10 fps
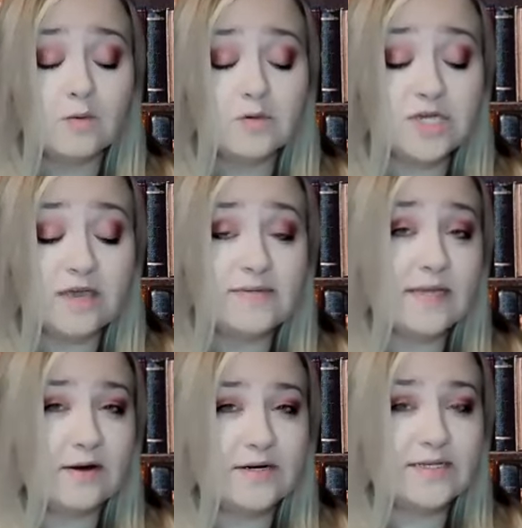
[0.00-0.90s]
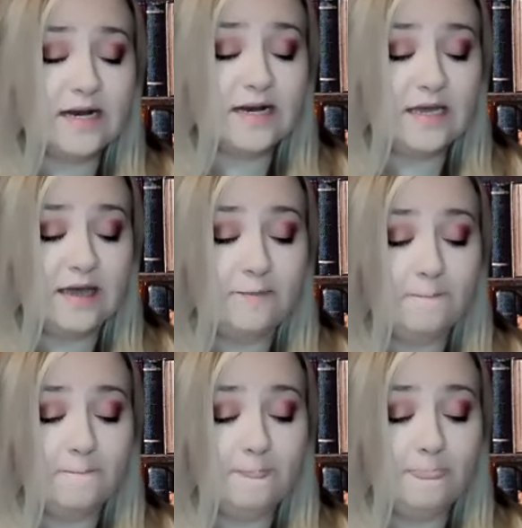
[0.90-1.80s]
which gave Cyrus an idea.
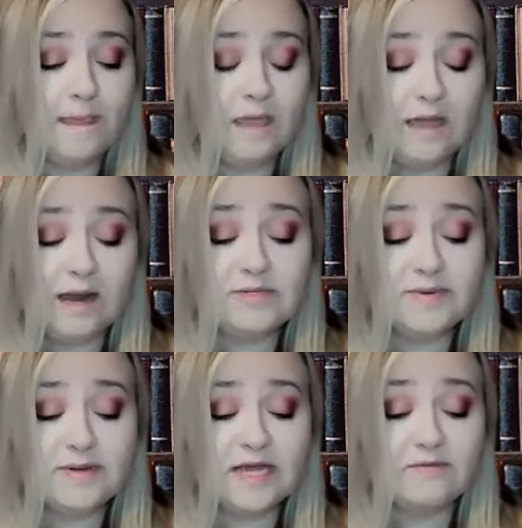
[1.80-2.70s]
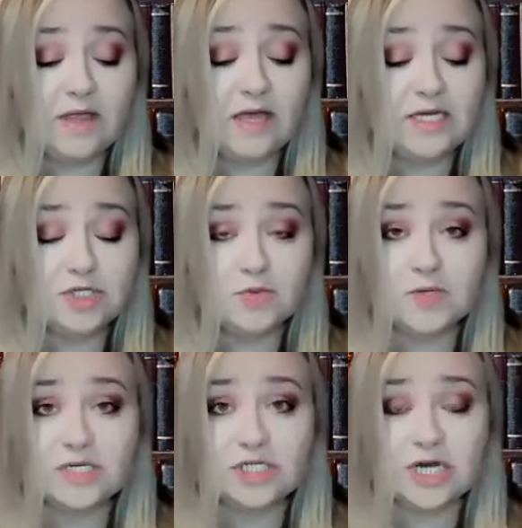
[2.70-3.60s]
I was about to have lunch.
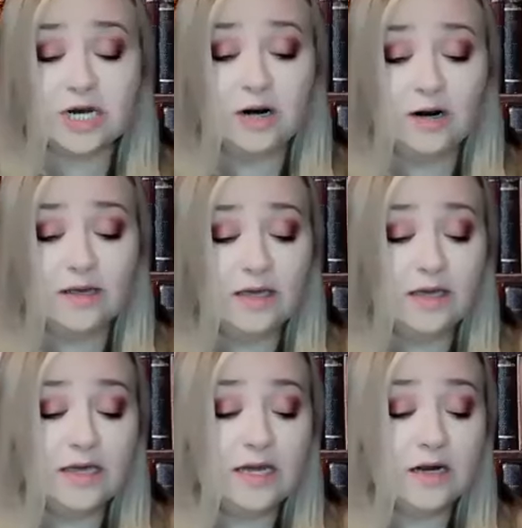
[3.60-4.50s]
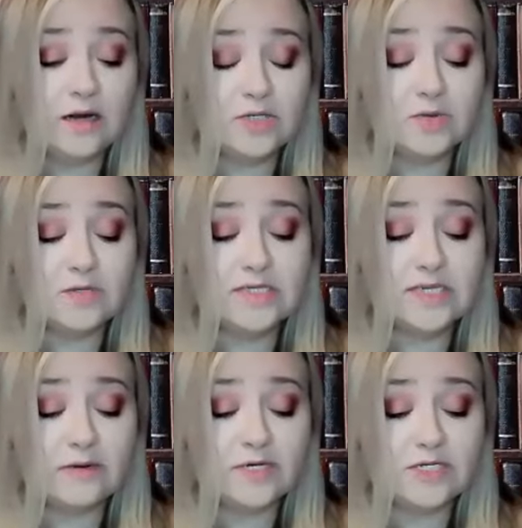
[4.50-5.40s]
Want to share? He nodded toward the
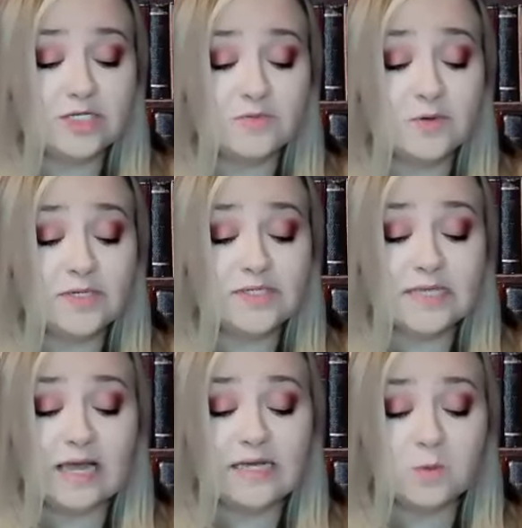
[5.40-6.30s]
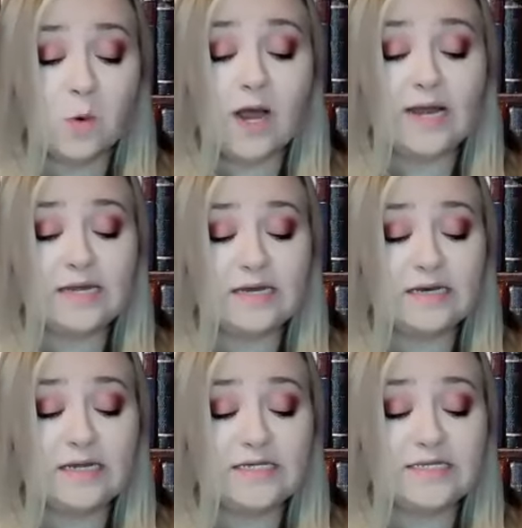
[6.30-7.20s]
sandwich. The boy's eyes
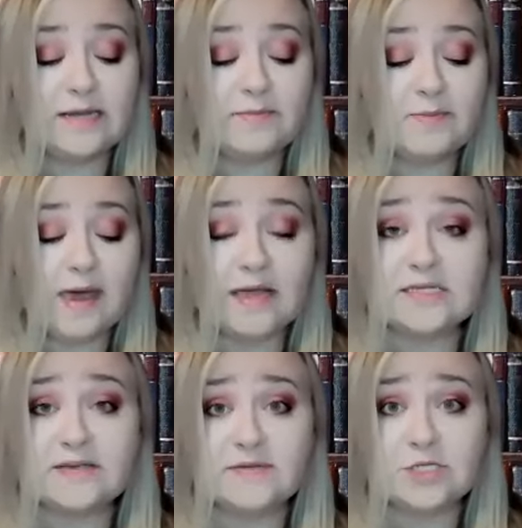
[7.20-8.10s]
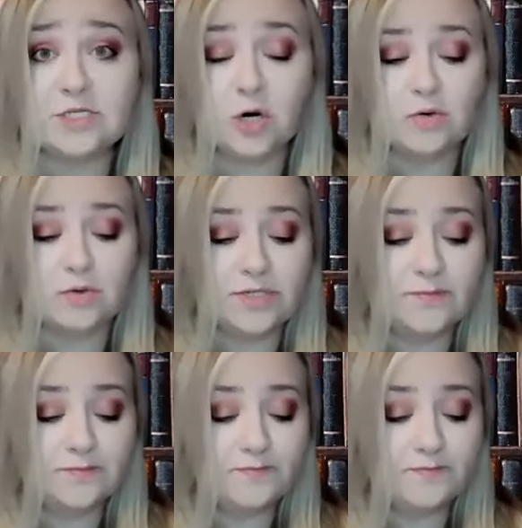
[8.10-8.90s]
widened and he stepped back as if startled.